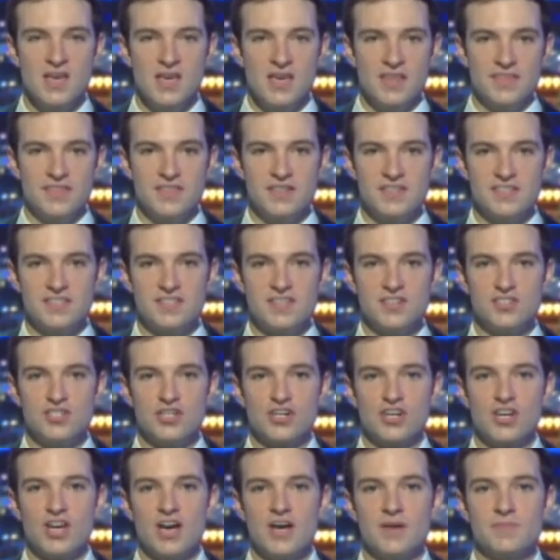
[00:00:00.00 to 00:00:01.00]
The
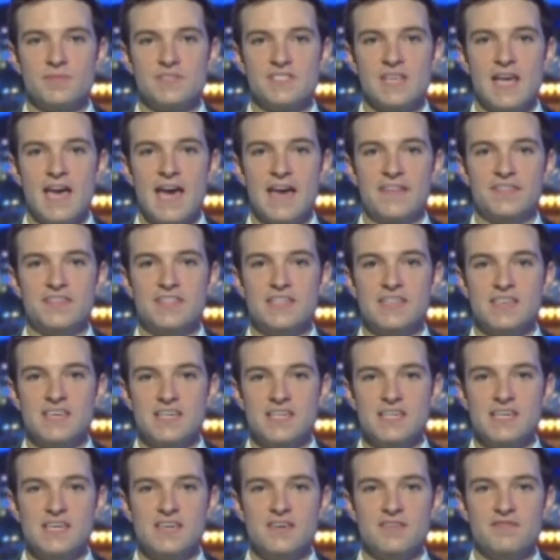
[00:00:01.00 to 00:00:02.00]
decision comes at the
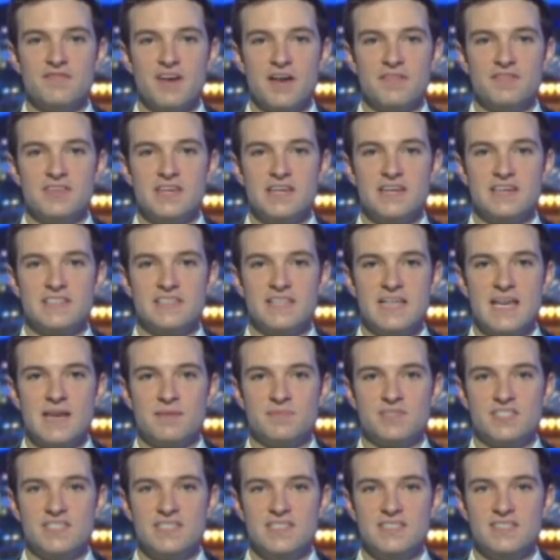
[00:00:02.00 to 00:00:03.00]
eve of the
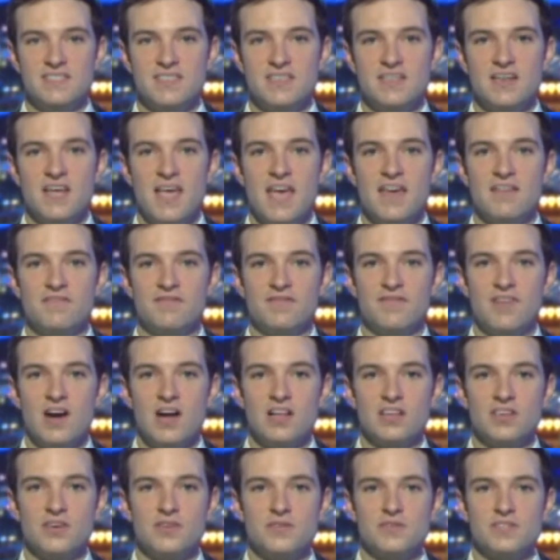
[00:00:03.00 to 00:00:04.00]
exam season and
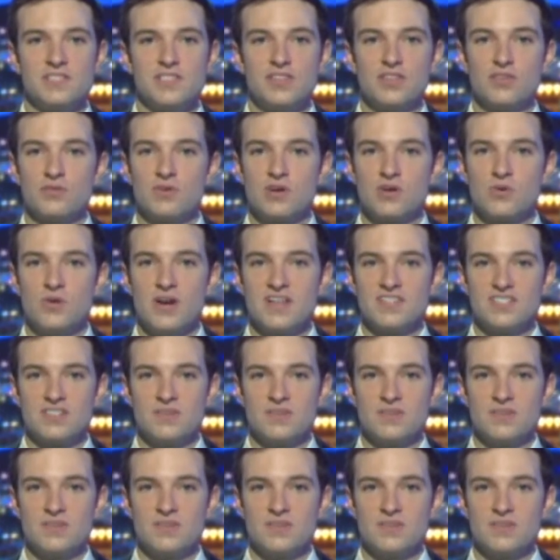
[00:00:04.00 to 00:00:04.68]
follows the request